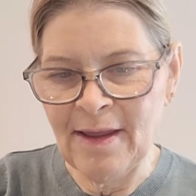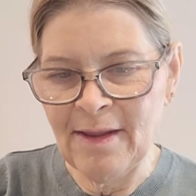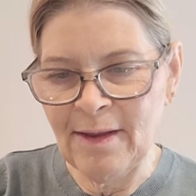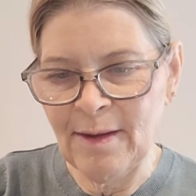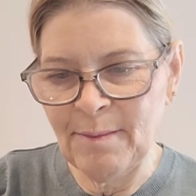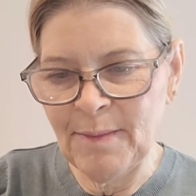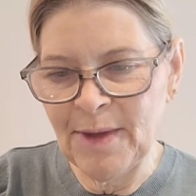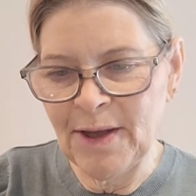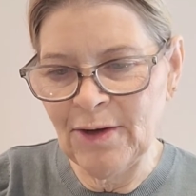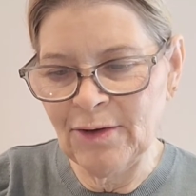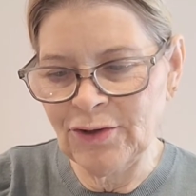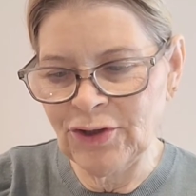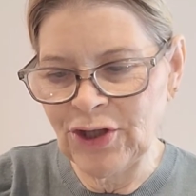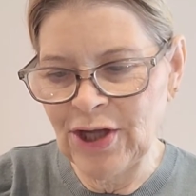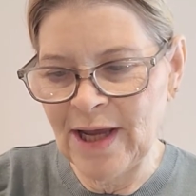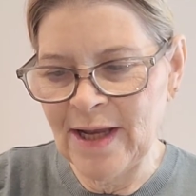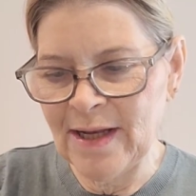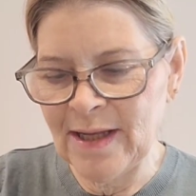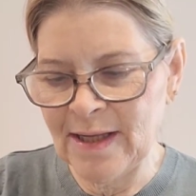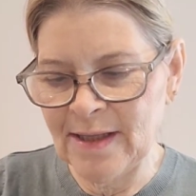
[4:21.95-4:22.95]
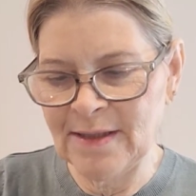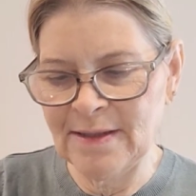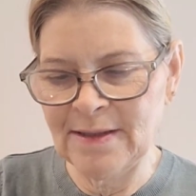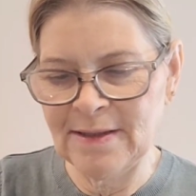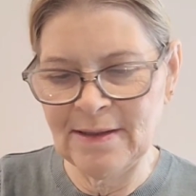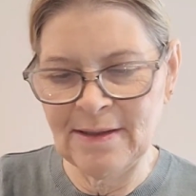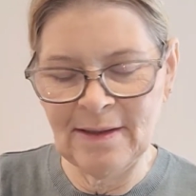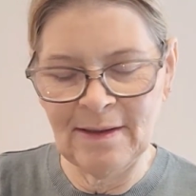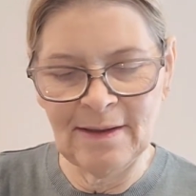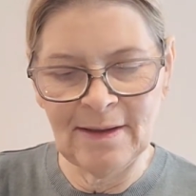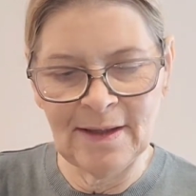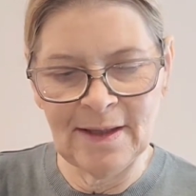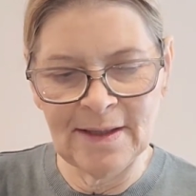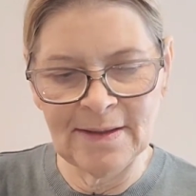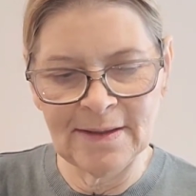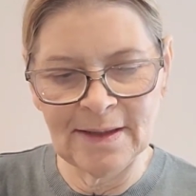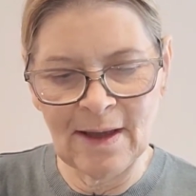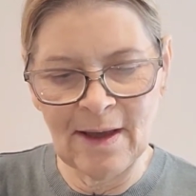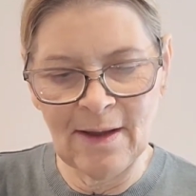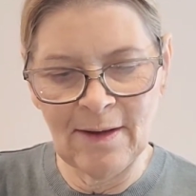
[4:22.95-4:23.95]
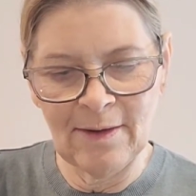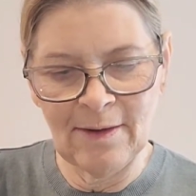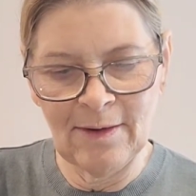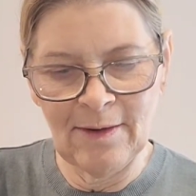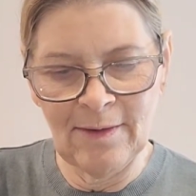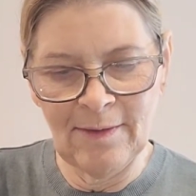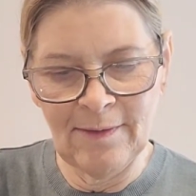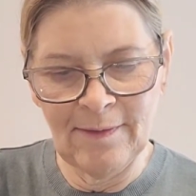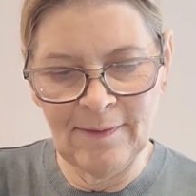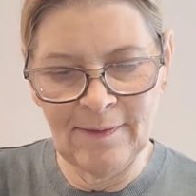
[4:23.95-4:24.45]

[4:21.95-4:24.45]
The middle shade is this color.